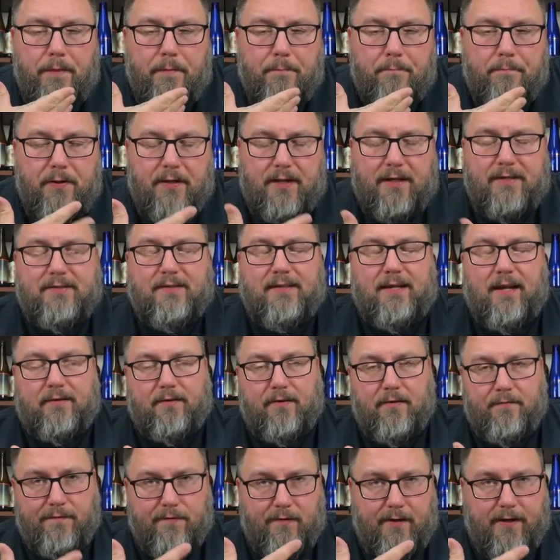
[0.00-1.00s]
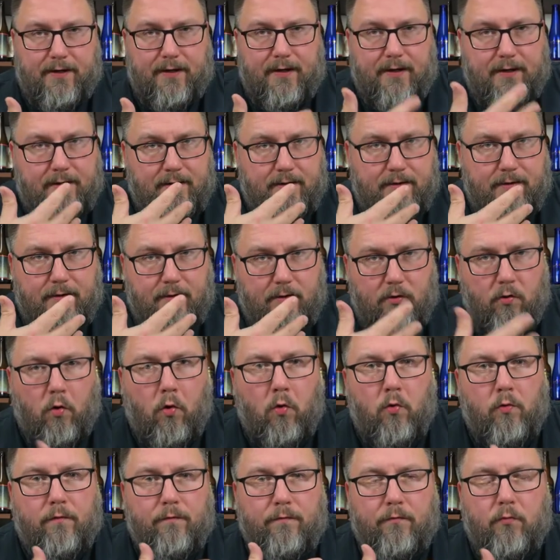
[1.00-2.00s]
but has yet to find their
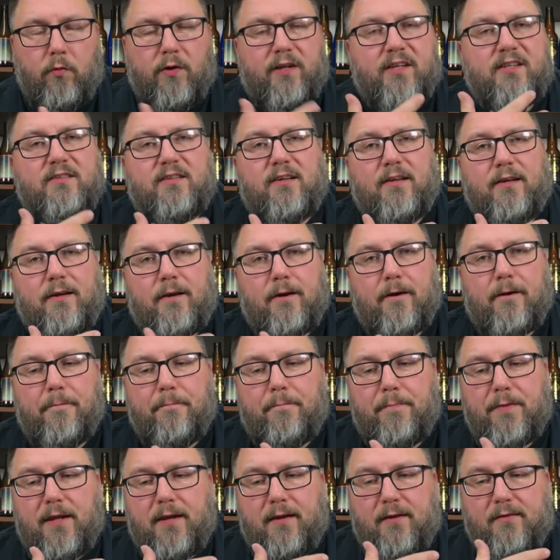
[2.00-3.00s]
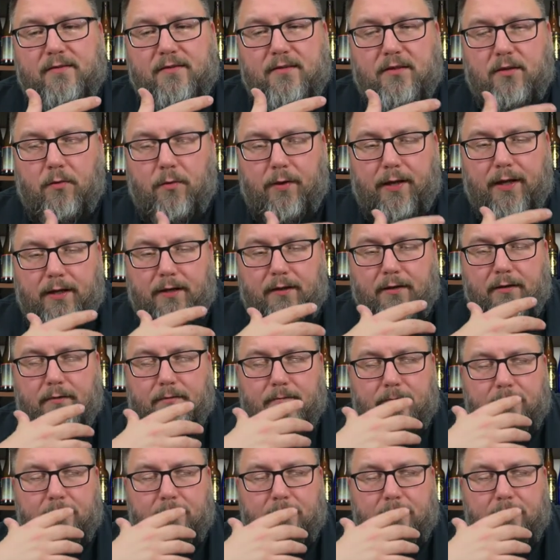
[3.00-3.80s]
own voice in there, and is doing